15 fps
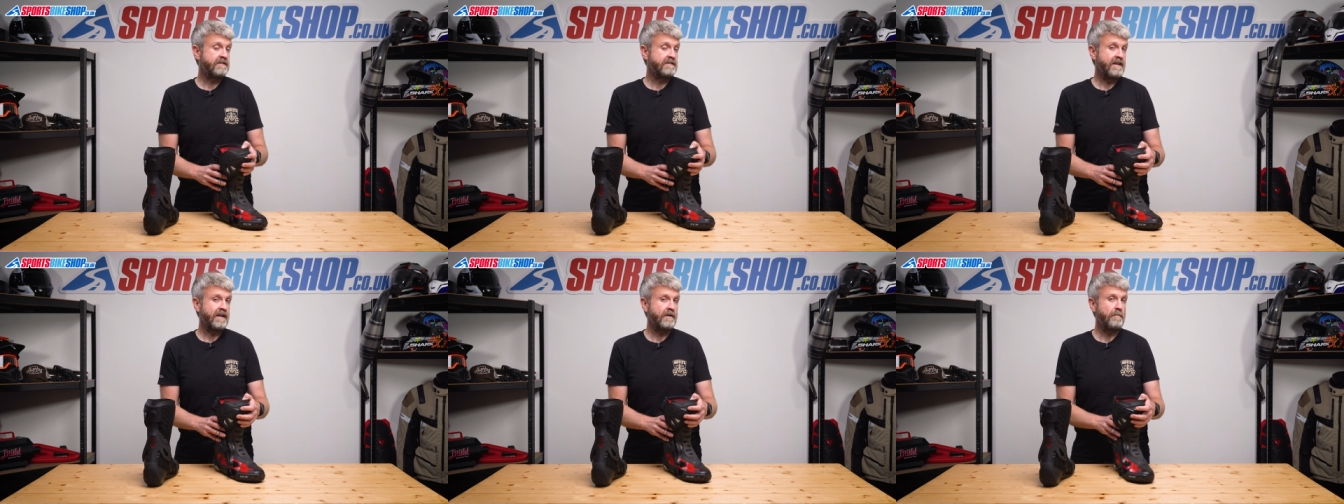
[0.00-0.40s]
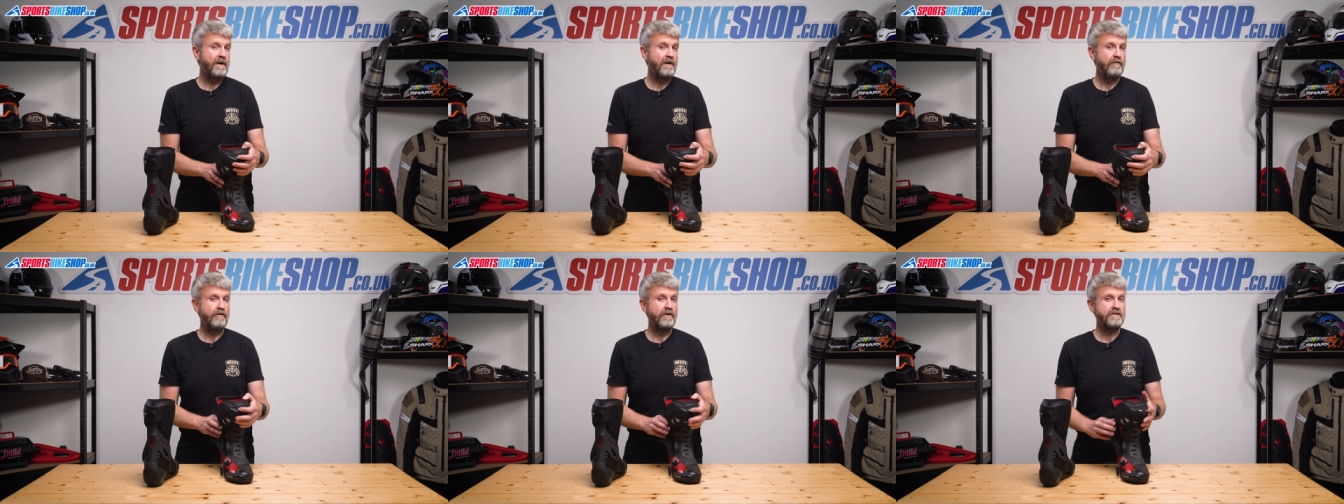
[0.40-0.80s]
is the second
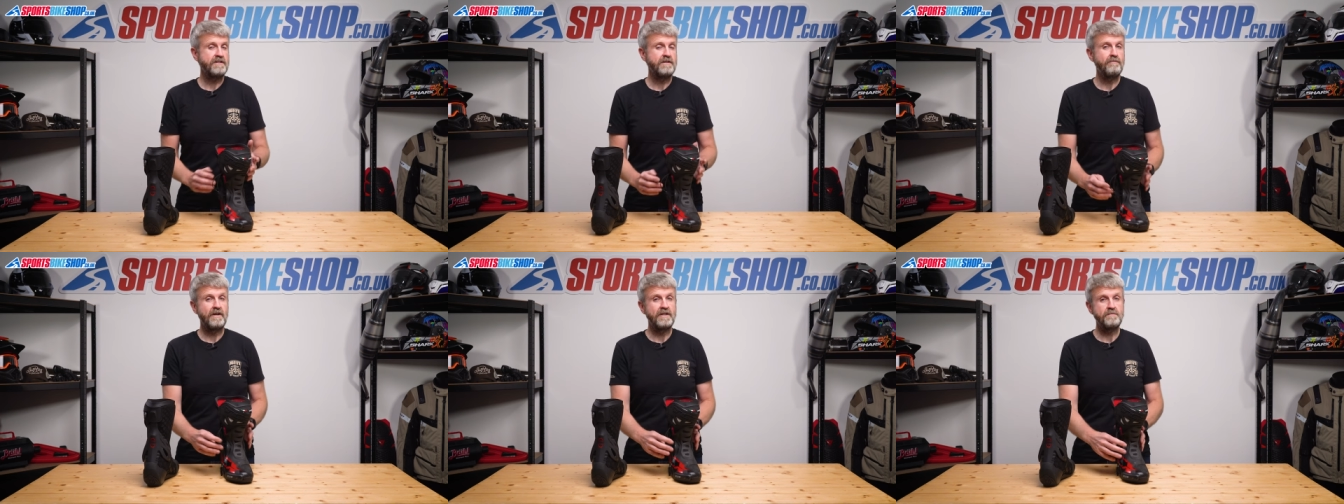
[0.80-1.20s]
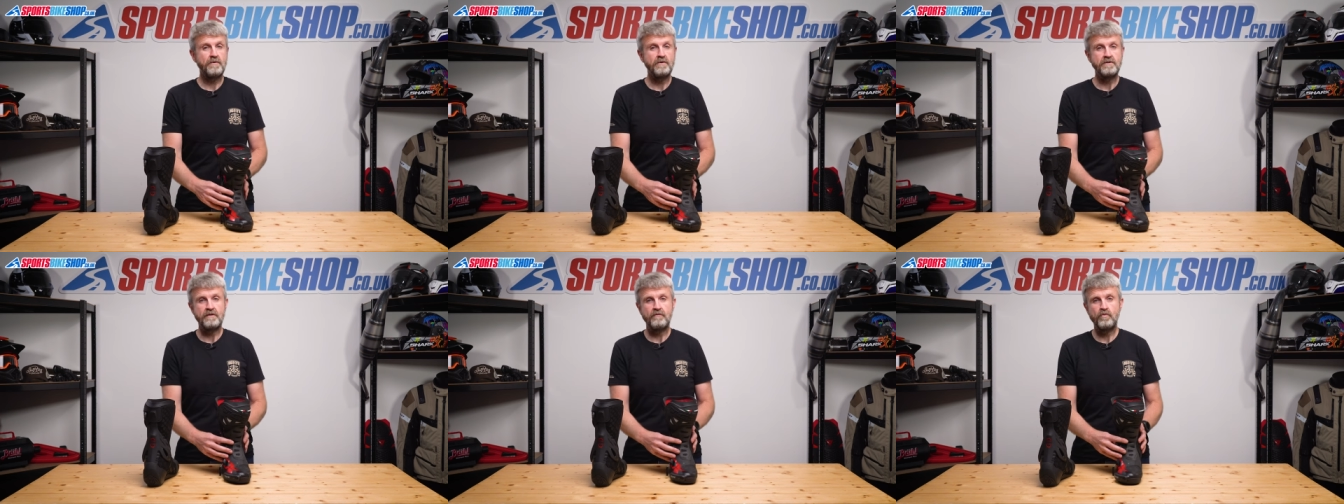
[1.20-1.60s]
pair of RT race
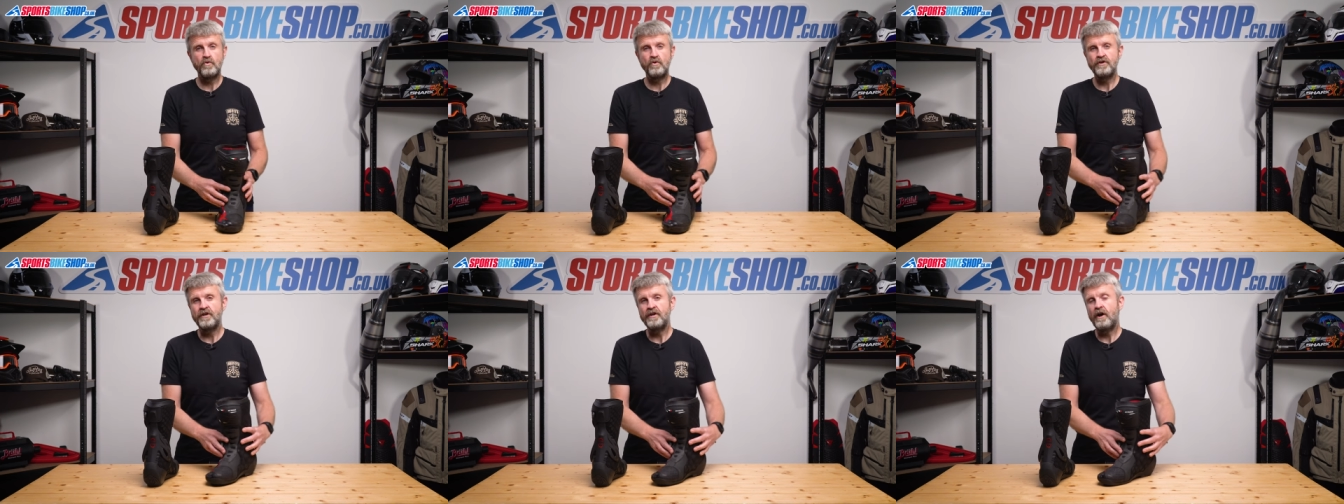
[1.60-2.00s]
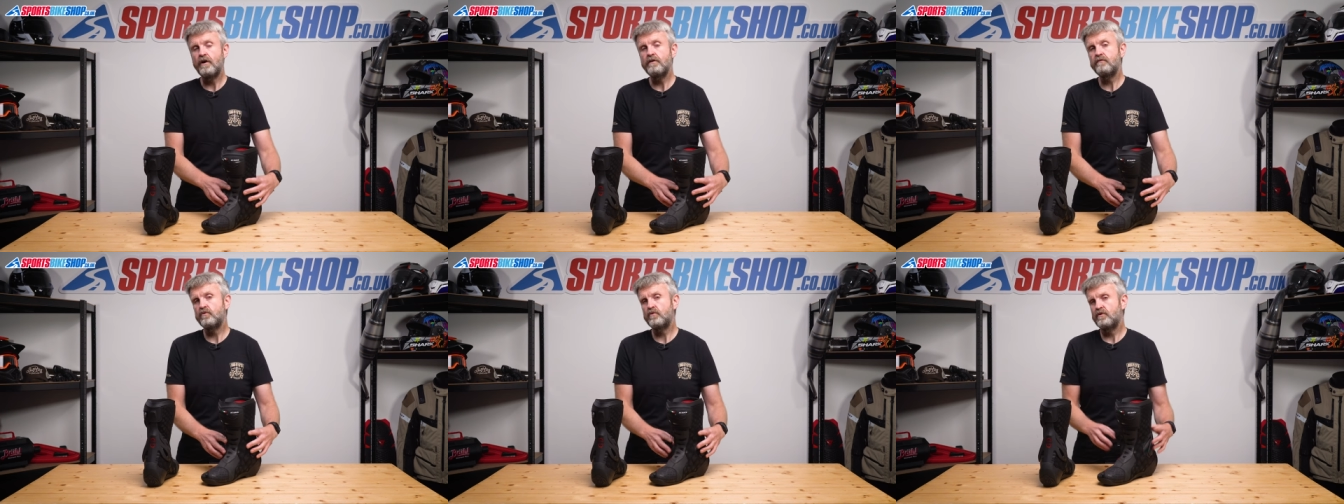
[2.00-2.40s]
boots I've worn and
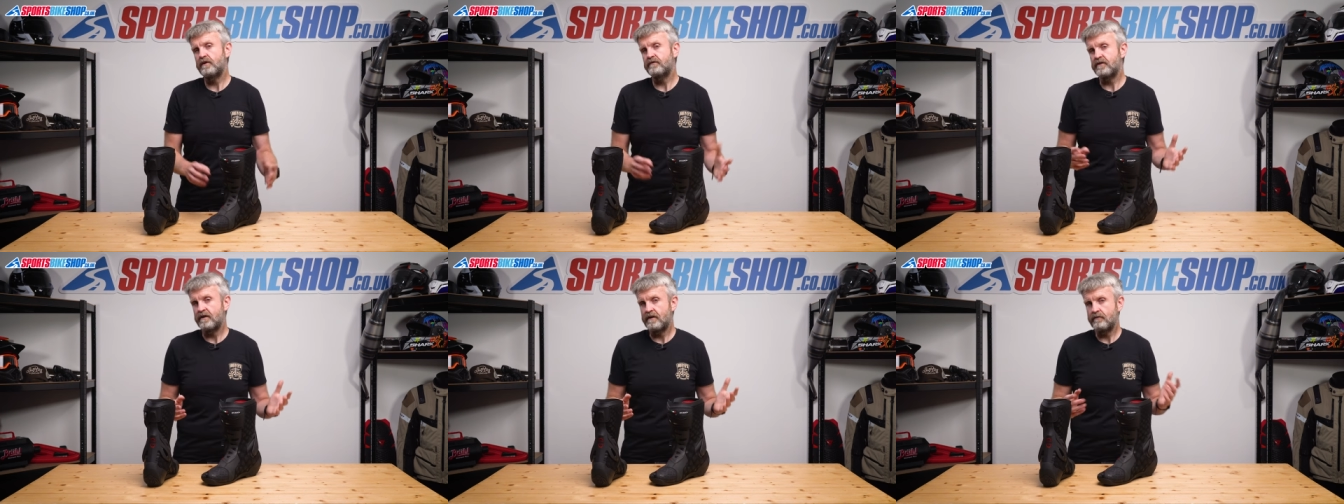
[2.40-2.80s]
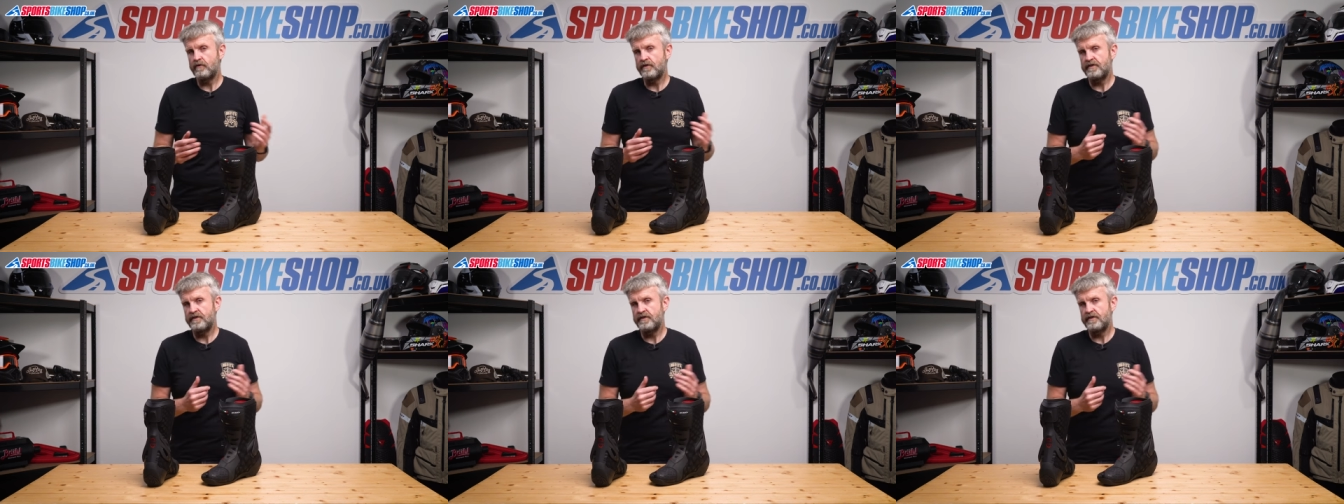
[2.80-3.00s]
overall I've done over a